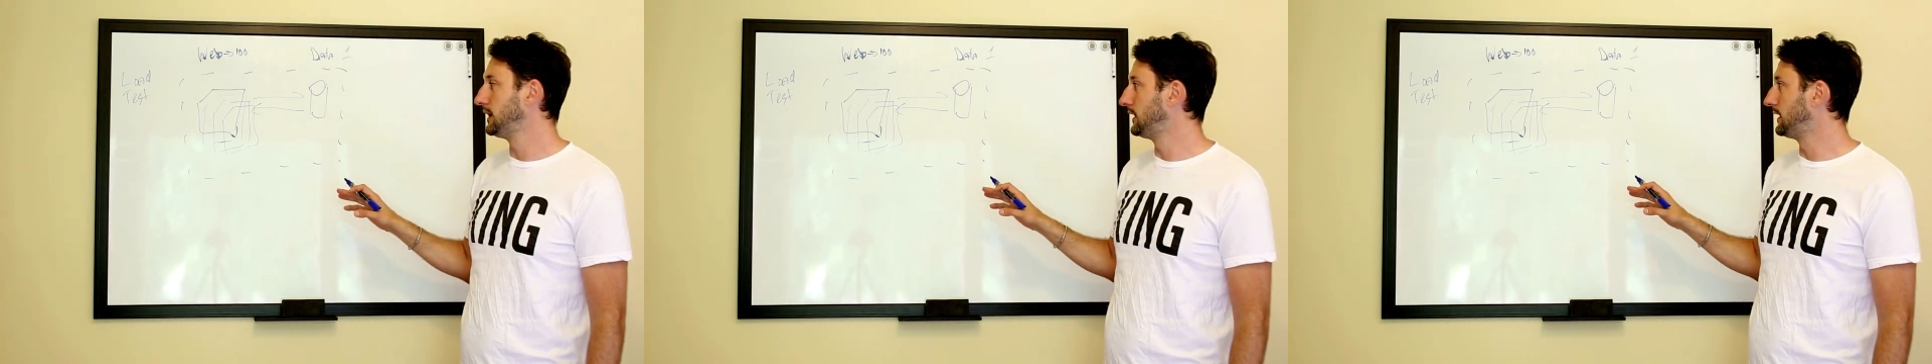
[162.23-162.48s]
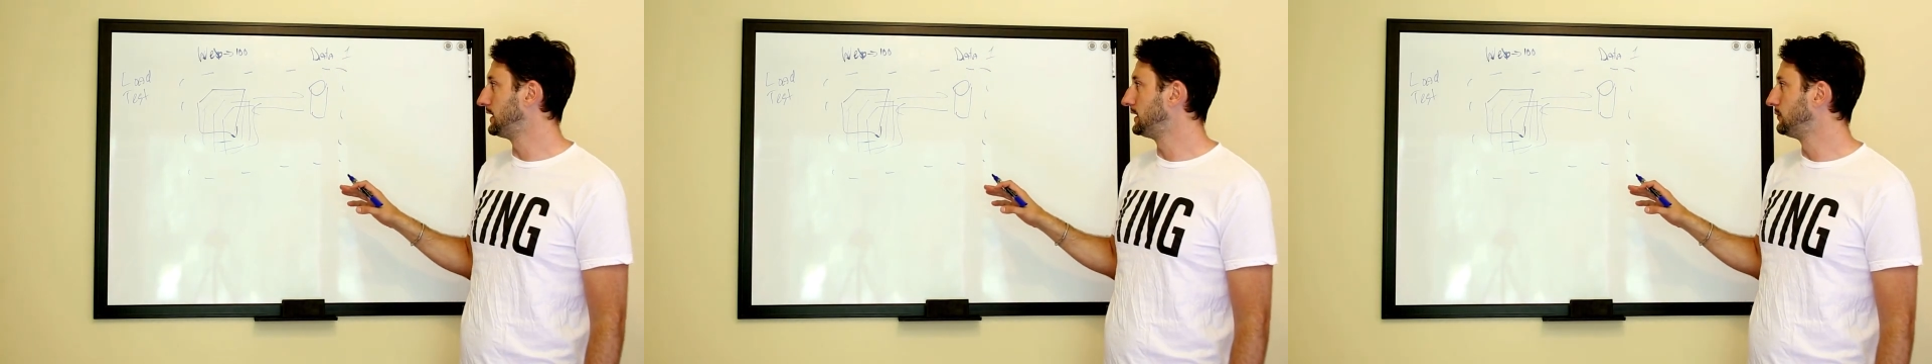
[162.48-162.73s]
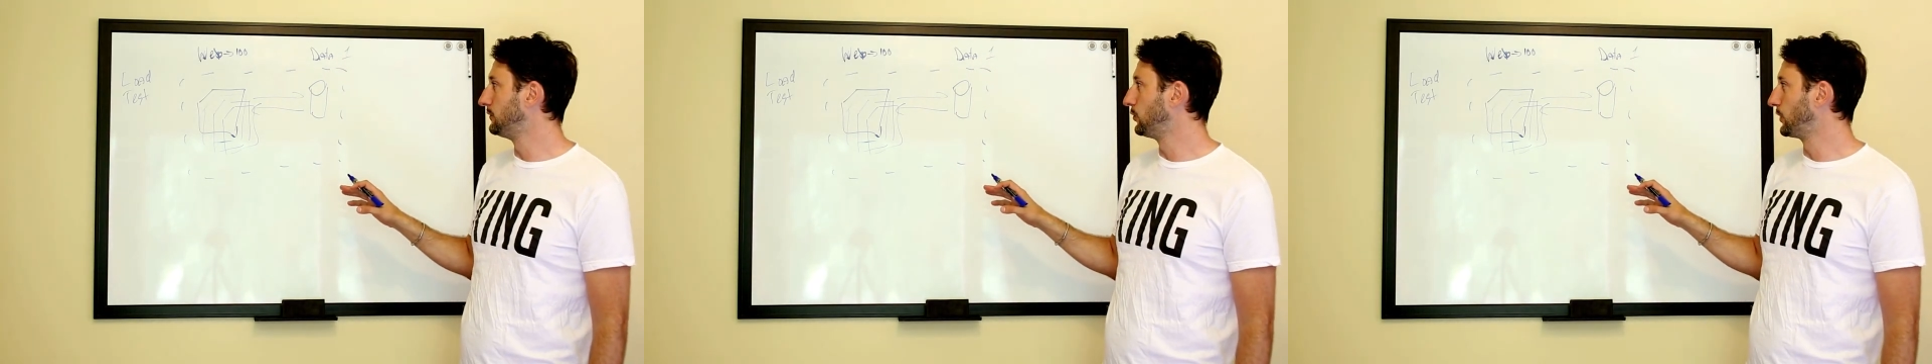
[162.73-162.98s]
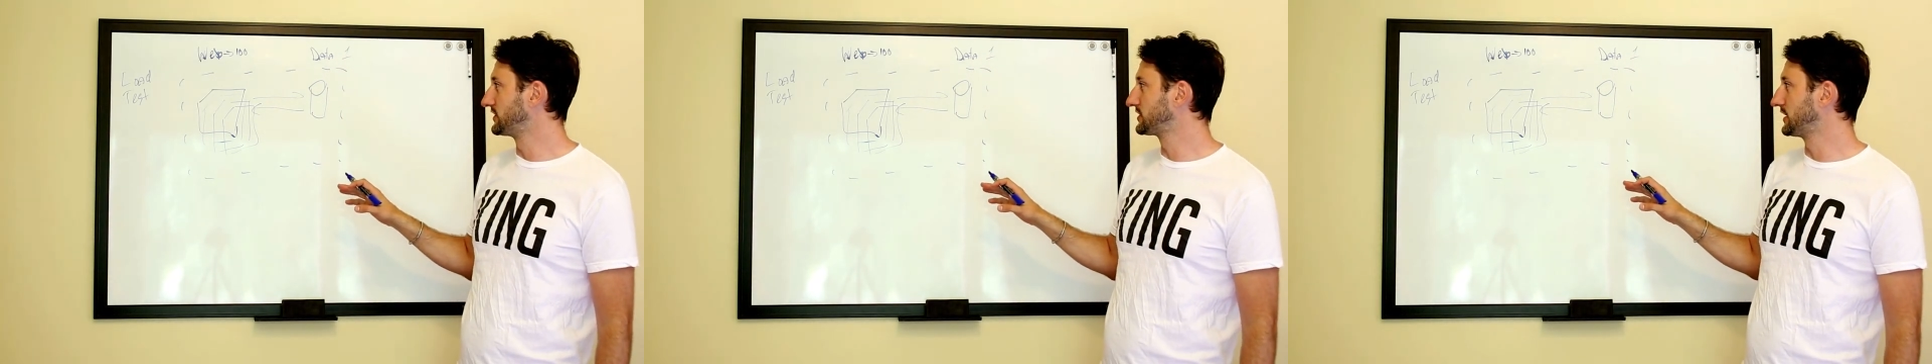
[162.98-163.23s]
um,
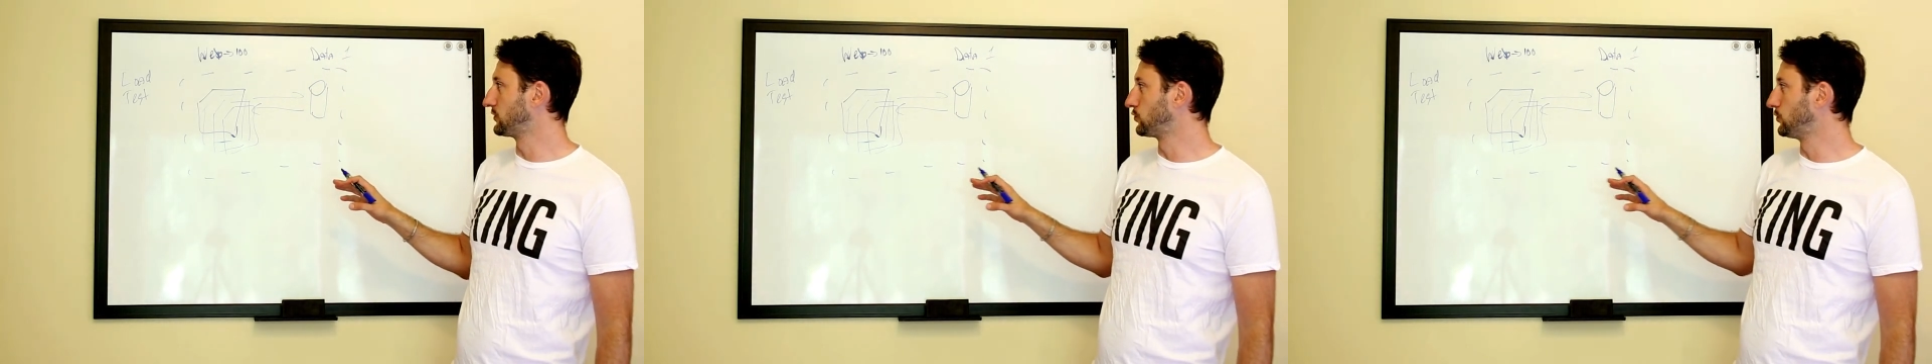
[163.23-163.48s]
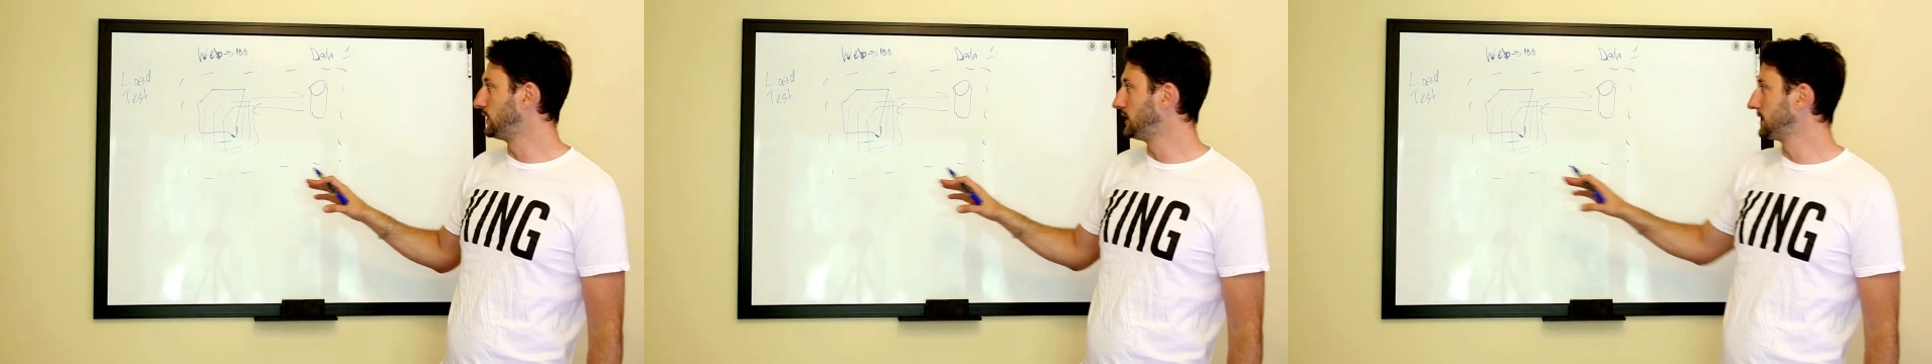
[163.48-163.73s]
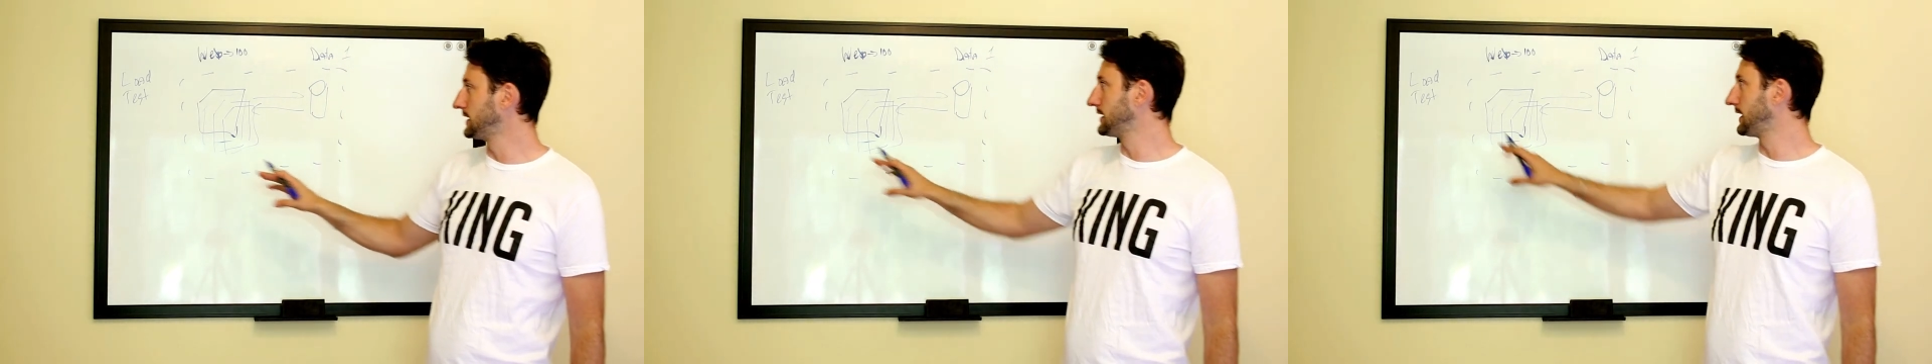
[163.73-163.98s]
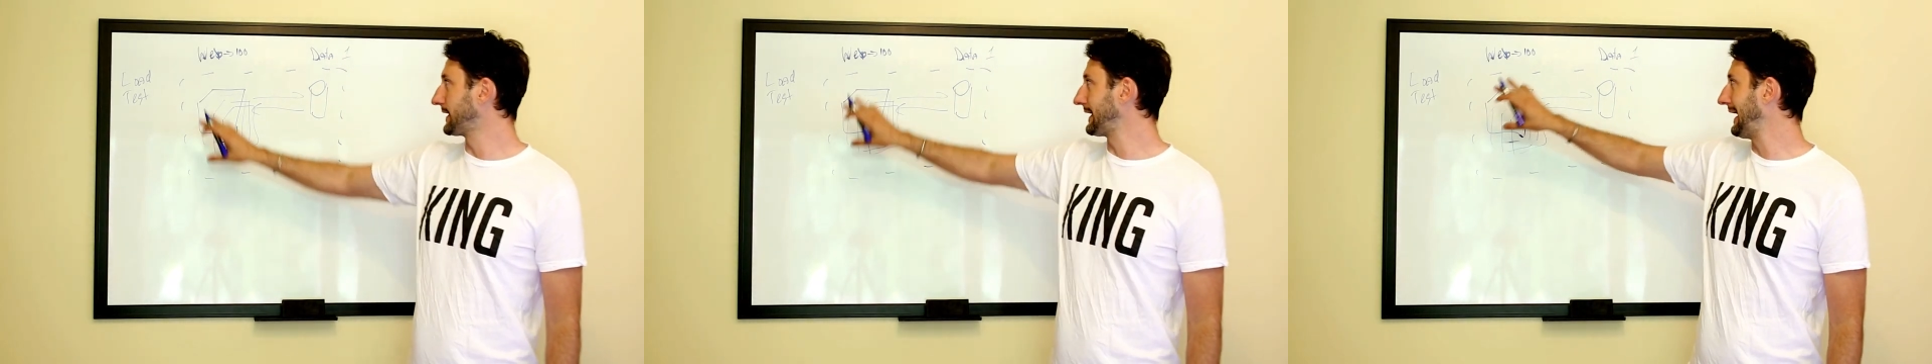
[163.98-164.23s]
which can really
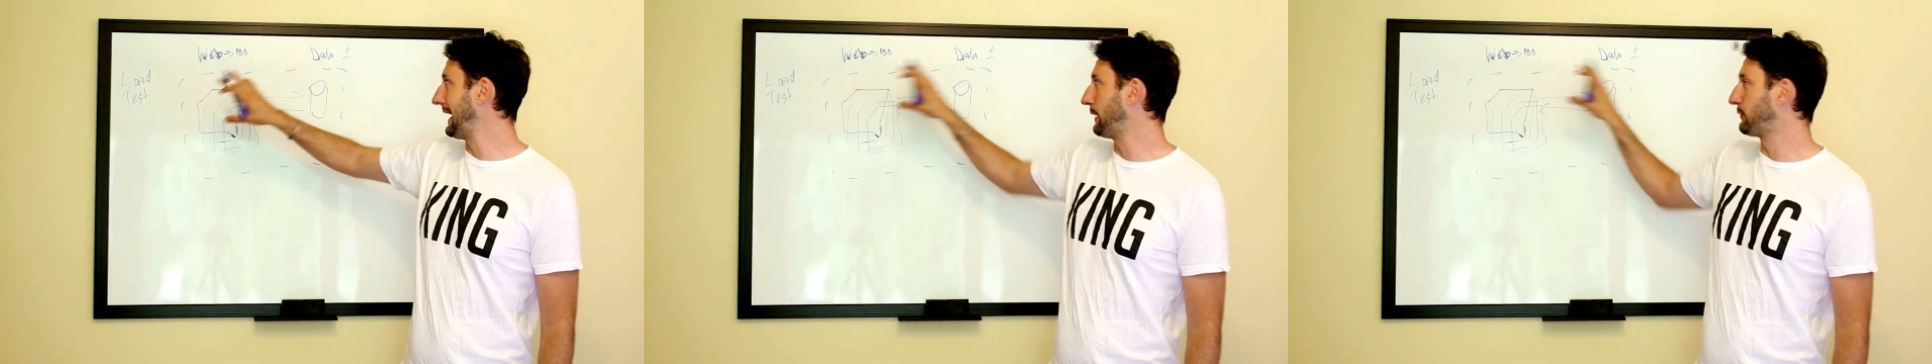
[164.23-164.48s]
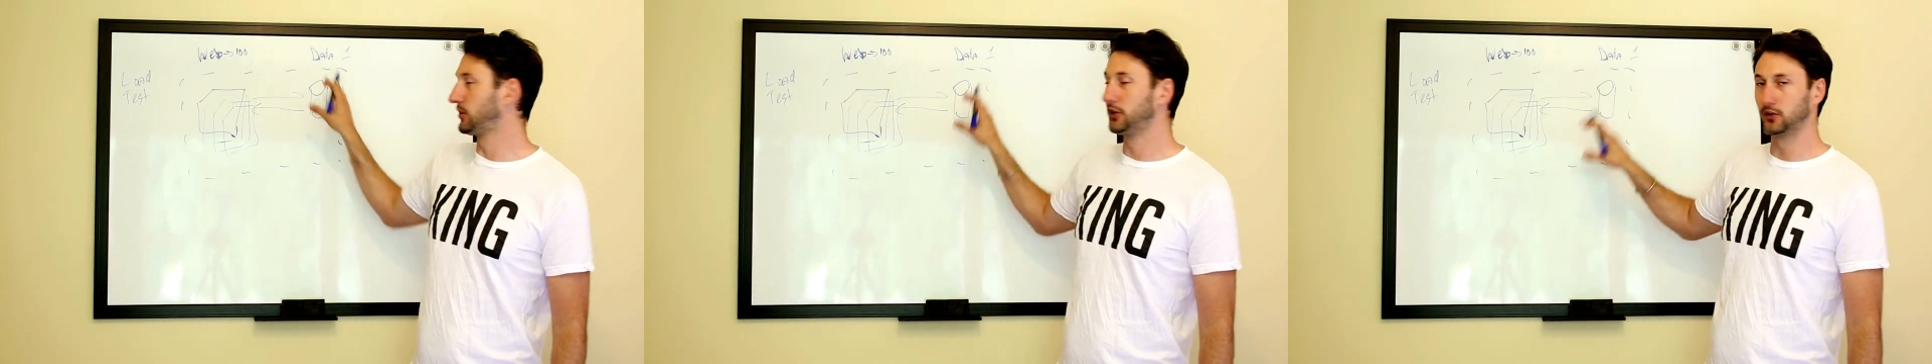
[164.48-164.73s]
like hammer